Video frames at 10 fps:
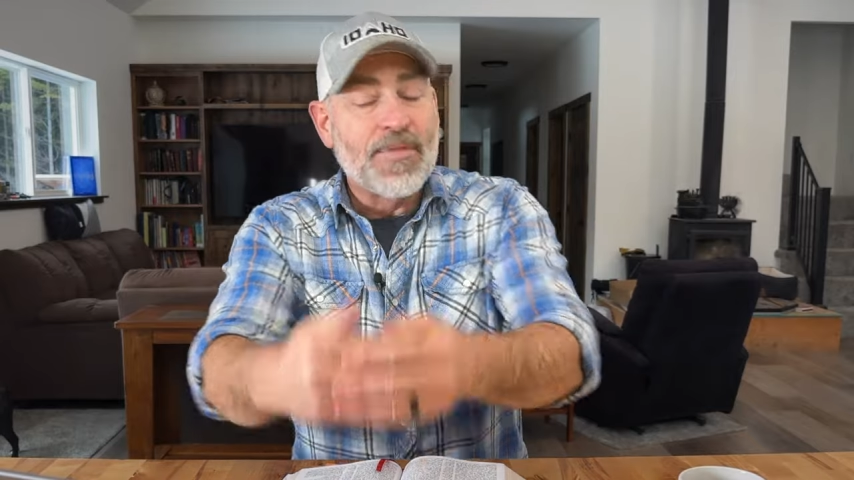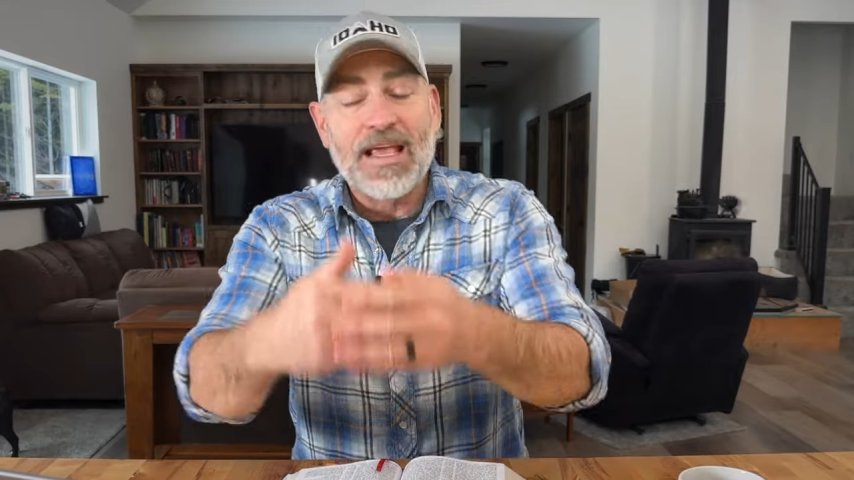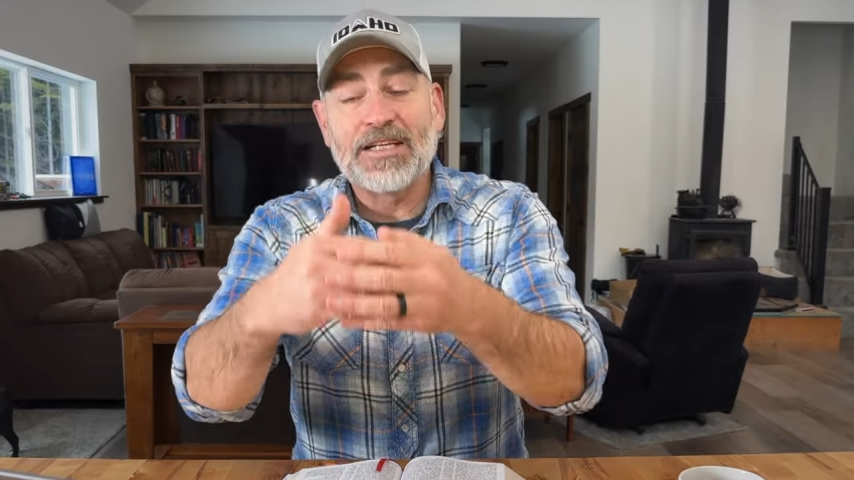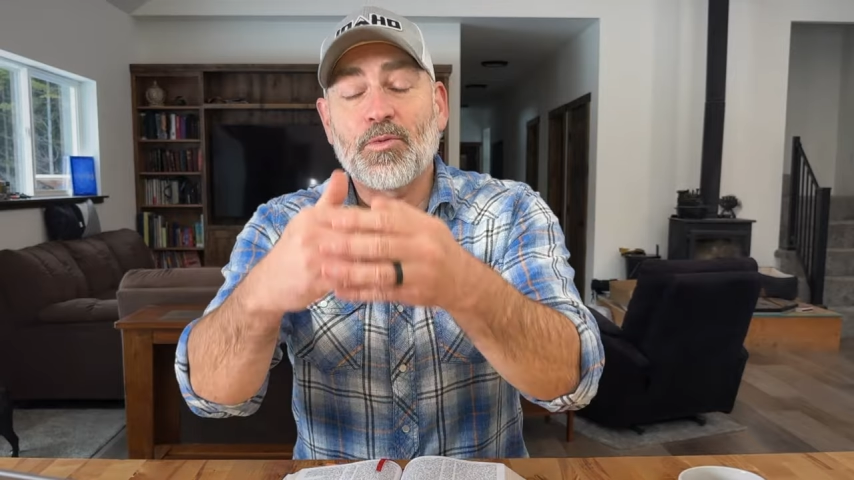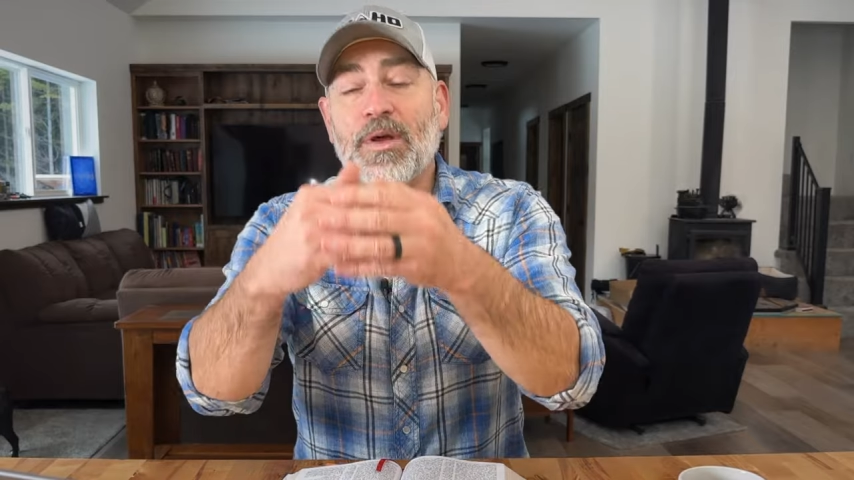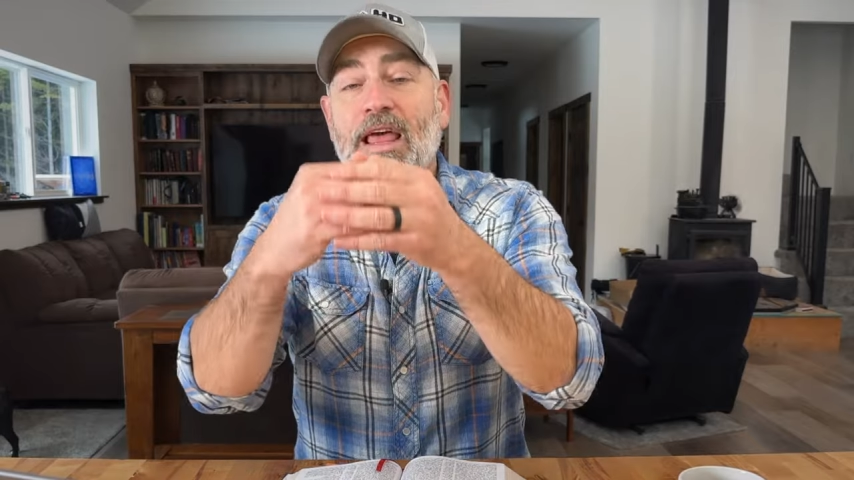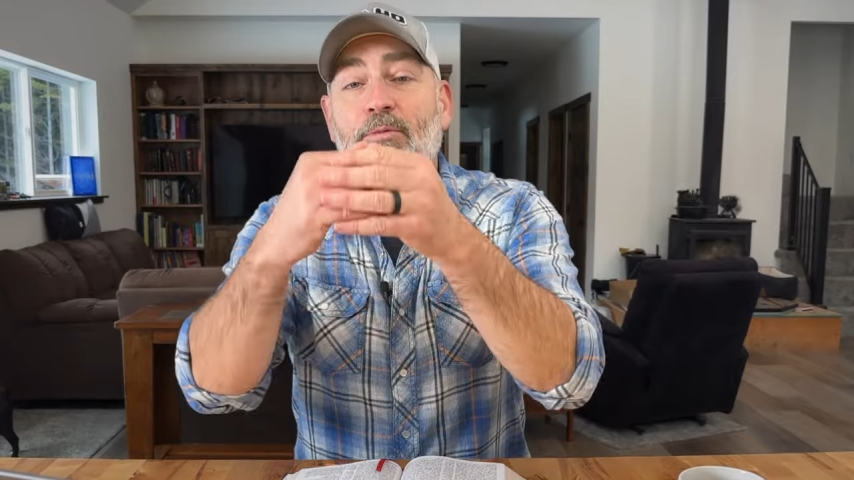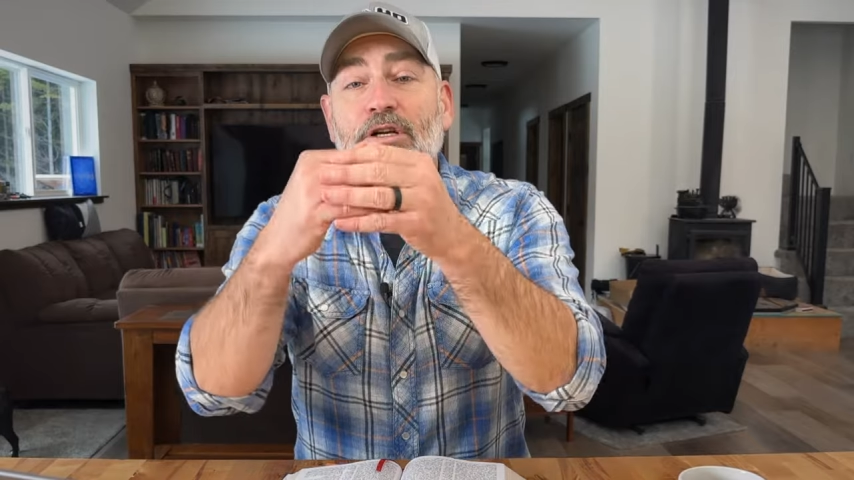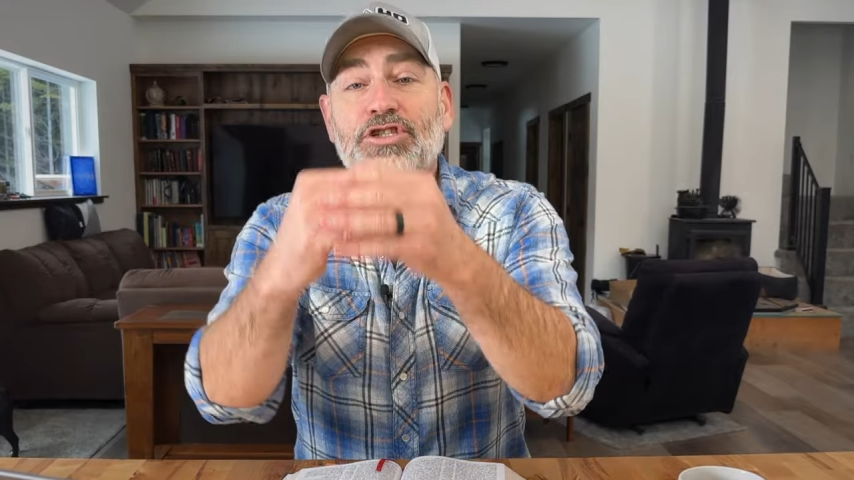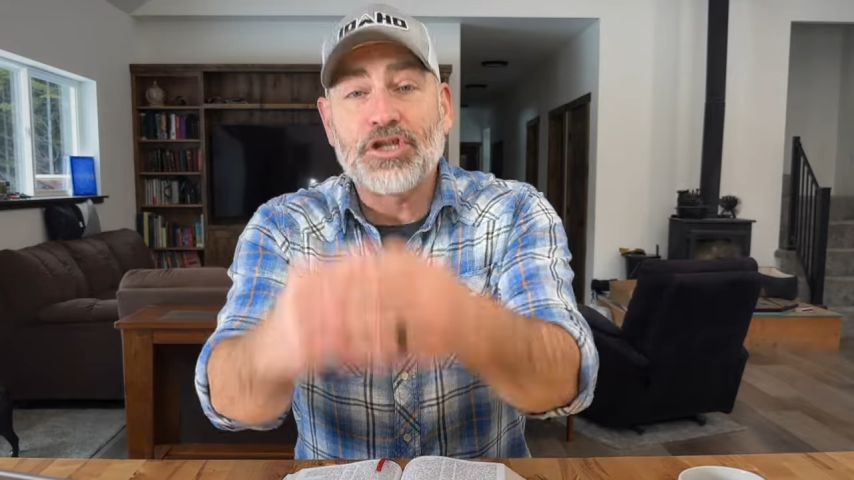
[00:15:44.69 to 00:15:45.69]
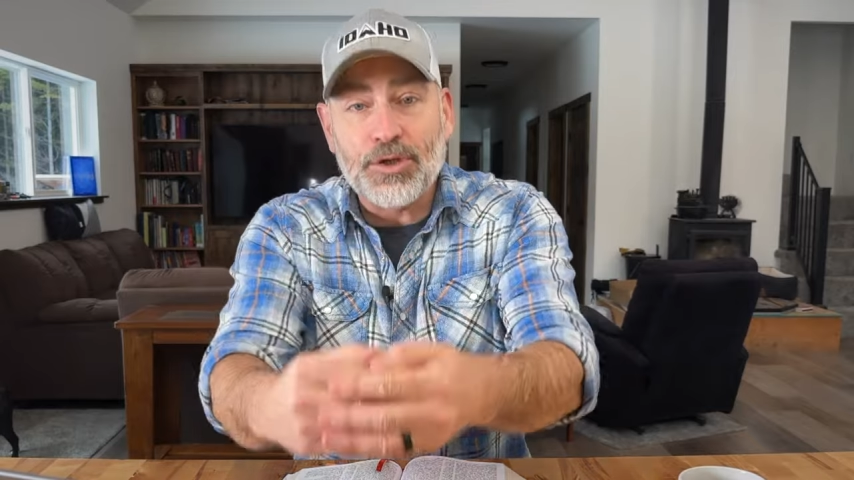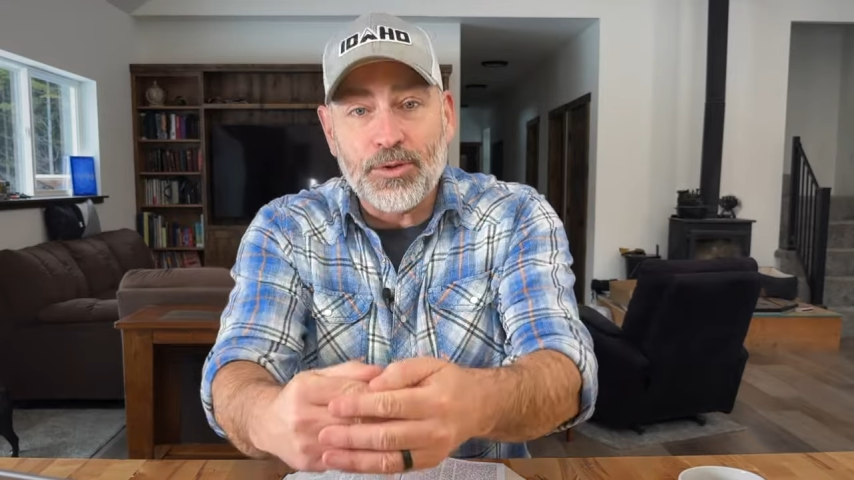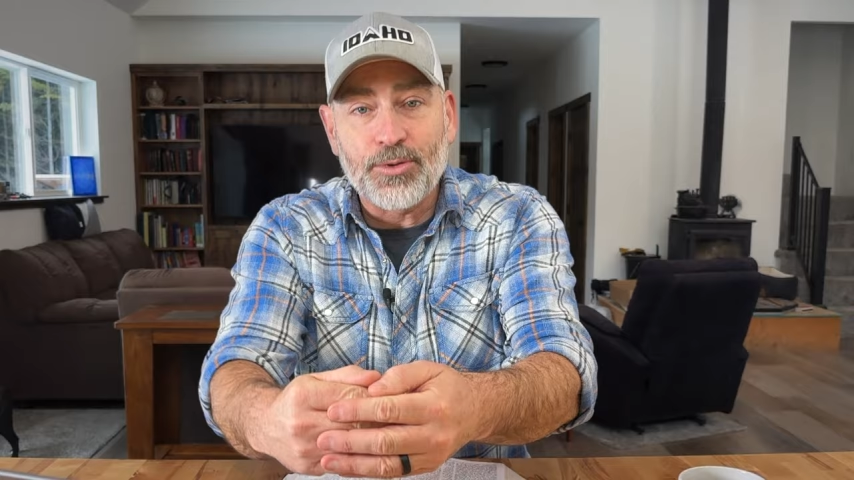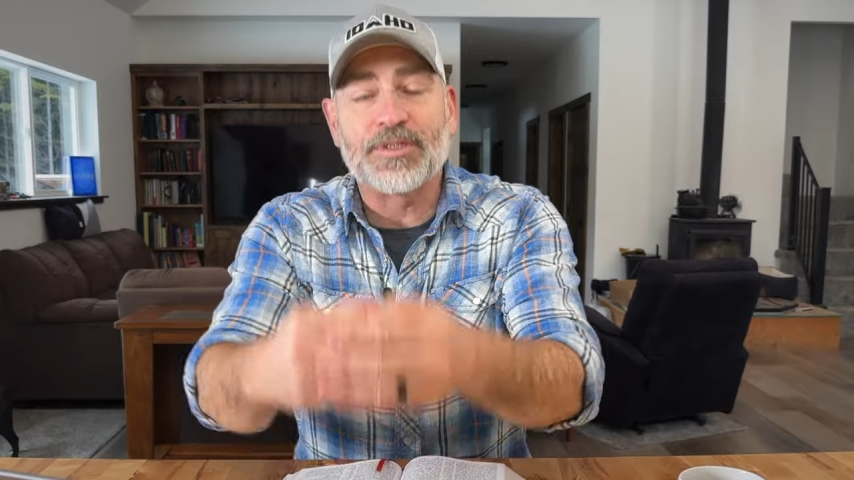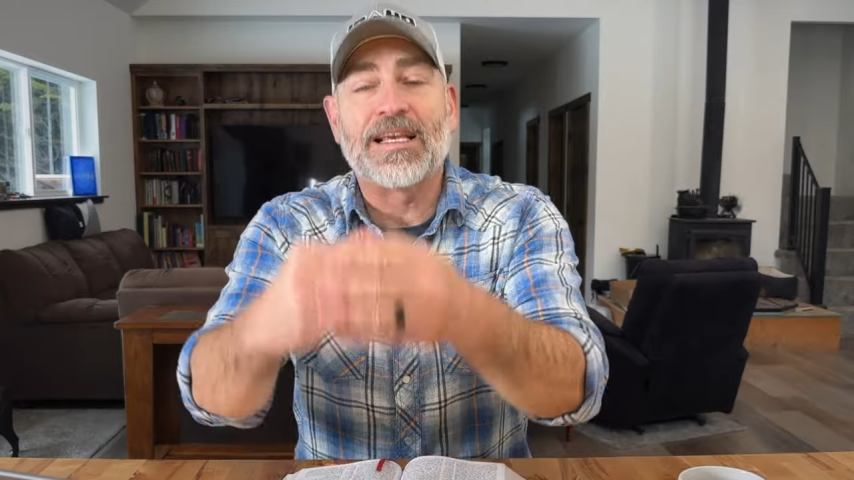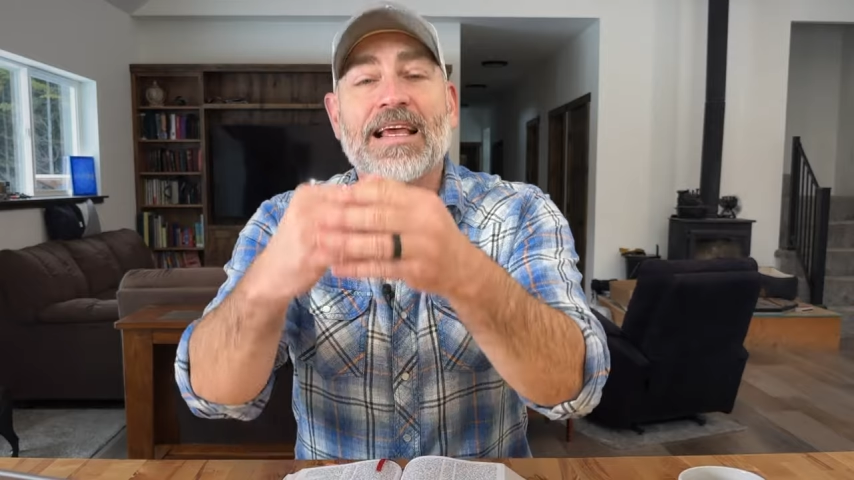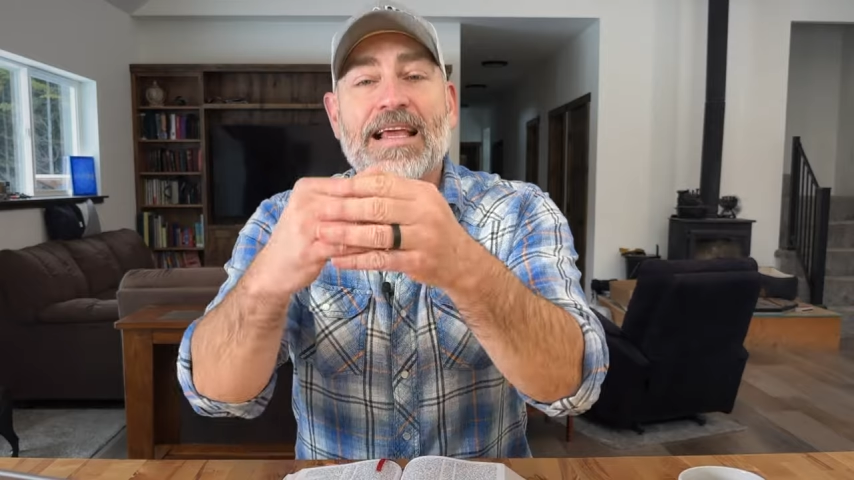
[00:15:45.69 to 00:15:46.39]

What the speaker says: is when they were Jews